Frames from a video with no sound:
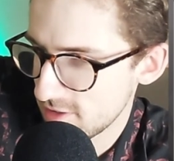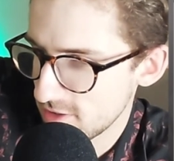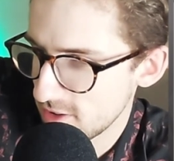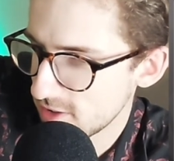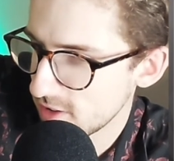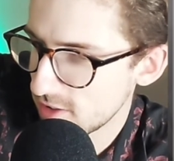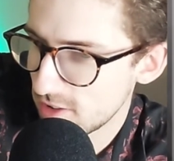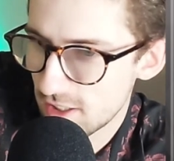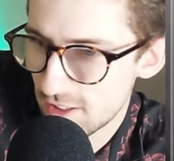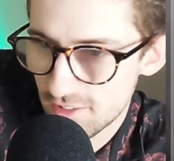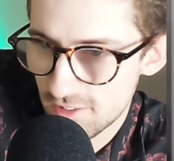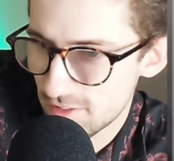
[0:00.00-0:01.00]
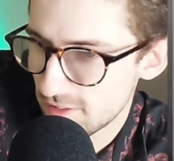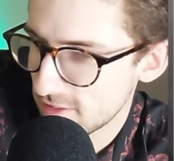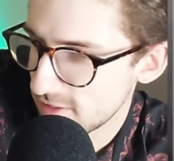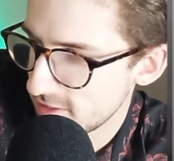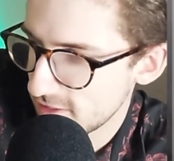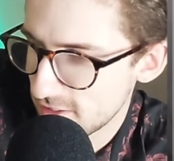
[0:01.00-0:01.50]
This is it.
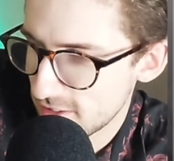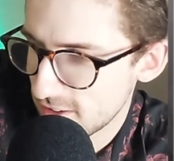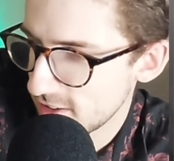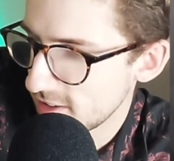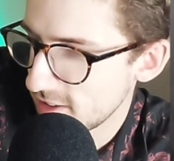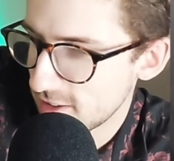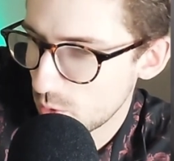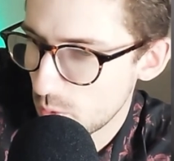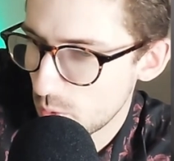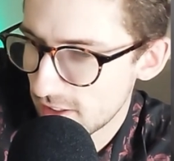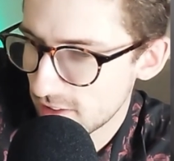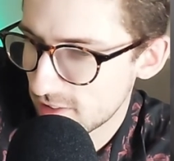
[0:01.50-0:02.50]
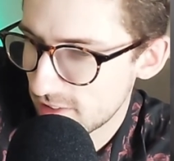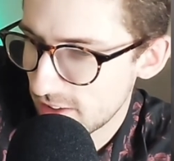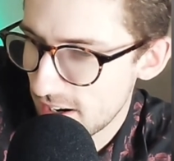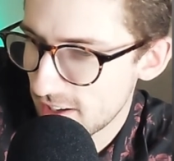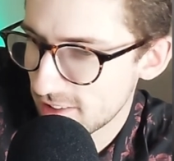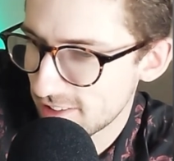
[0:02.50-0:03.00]
The way it
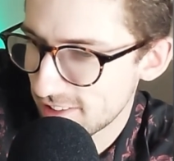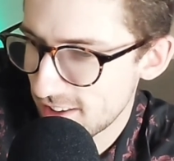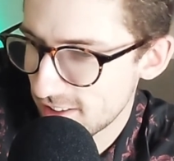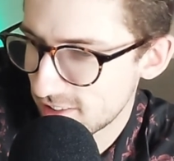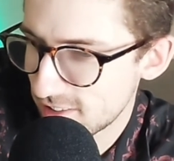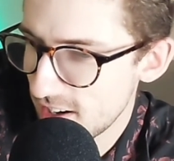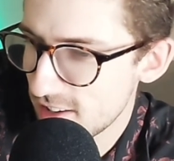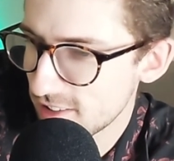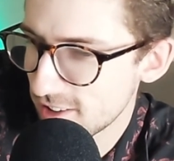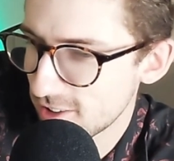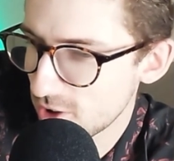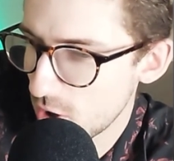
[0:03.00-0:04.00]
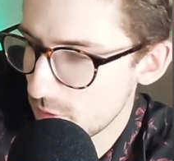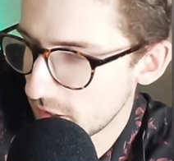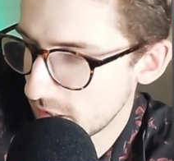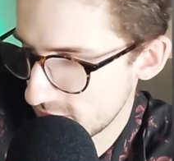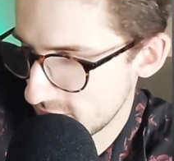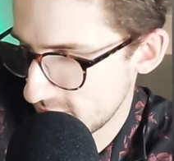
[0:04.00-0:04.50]
stands, their season is over.